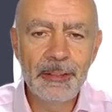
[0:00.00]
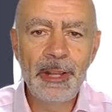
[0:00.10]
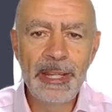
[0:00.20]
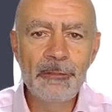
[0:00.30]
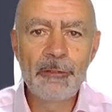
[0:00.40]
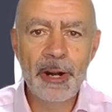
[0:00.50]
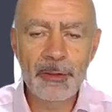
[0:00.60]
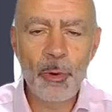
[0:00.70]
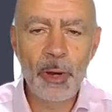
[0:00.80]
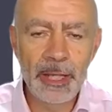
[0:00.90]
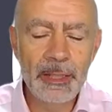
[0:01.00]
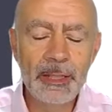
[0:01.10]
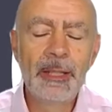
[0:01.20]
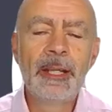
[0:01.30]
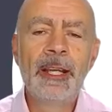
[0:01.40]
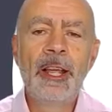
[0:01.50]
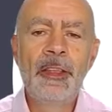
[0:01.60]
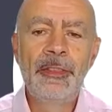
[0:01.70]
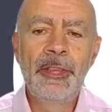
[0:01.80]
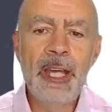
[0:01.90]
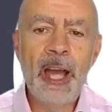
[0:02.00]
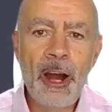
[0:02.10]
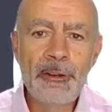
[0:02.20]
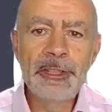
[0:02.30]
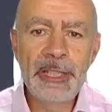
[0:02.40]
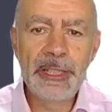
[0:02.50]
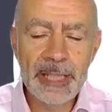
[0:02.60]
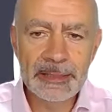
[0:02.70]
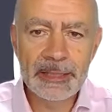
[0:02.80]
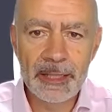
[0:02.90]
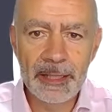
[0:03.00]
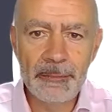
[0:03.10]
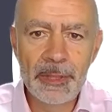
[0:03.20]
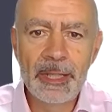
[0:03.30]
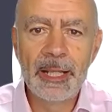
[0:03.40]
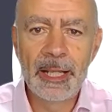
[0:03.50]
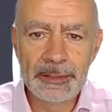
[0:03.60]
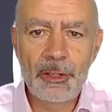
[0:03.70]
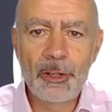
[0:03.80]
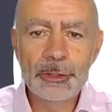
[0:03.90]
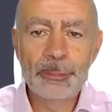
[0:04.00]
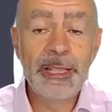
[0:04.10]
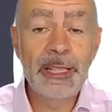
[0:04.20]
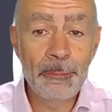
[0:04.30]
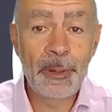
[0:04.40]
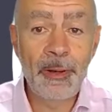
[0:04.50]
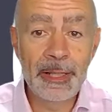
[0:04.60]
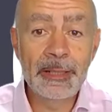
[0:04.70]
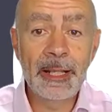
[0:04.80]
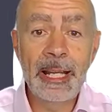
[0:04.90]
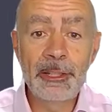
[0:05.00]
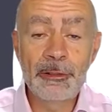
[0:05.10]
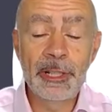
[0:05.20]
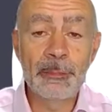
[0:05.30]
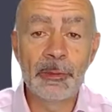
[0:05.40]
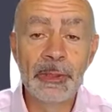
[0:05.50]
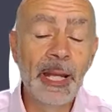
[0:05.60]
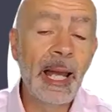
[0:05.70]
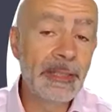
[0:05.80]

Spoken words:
the right way. The R&D tax claim has got to be compliant and credible and